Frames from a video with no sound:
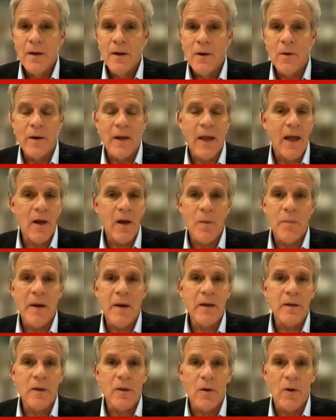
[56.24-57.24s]
who can't go
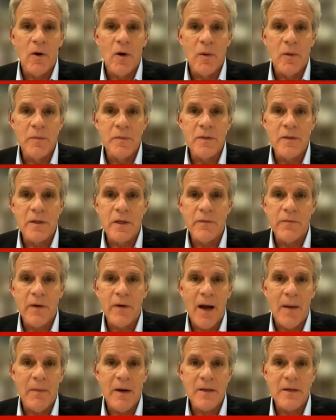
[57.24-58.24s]
back to their homes if
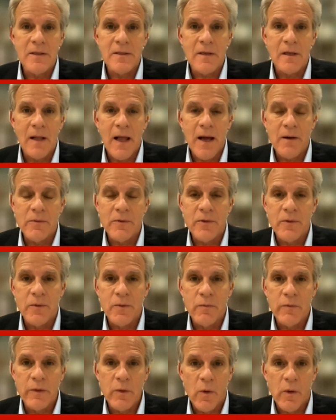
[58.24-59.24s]
Hamas is allowed
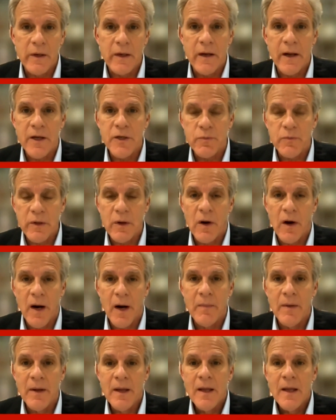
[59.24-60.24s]
to reorganize,
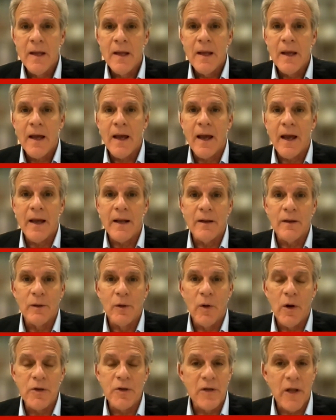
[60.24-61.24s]
rearm, and
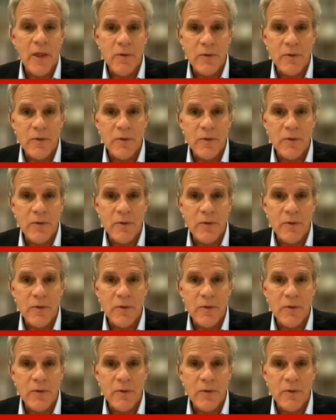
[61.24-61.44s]
launch another